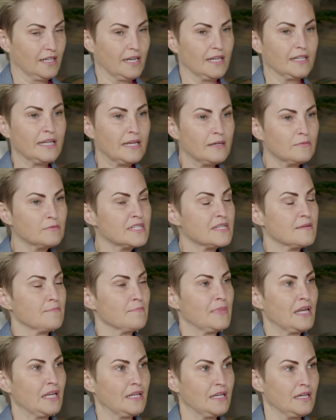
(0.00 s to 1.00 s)
And it was
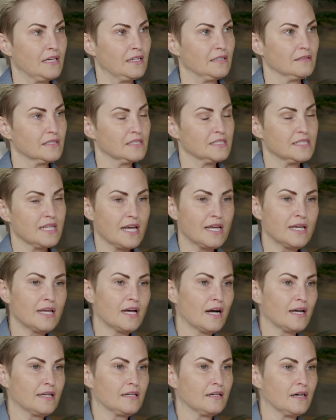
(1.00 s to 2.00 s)
immediate. The day
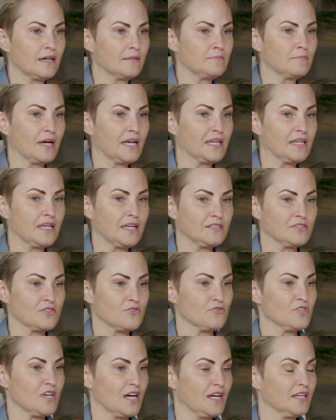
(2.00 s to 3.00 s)
I got my
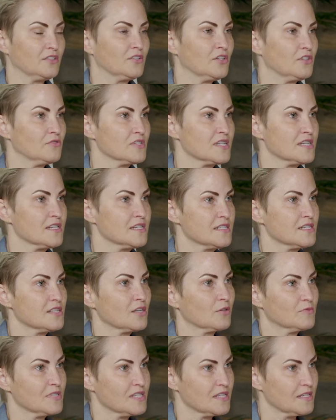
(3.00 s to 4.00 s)
cancer diagnosis,
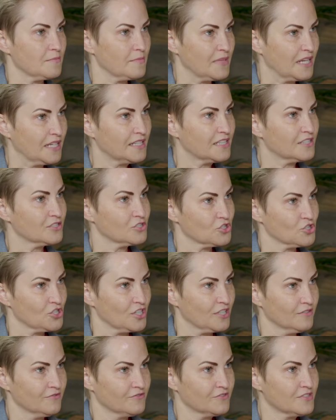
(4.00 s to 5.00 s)
there was an immediate
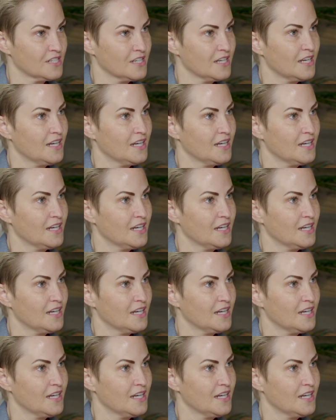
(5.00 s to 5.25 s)
shift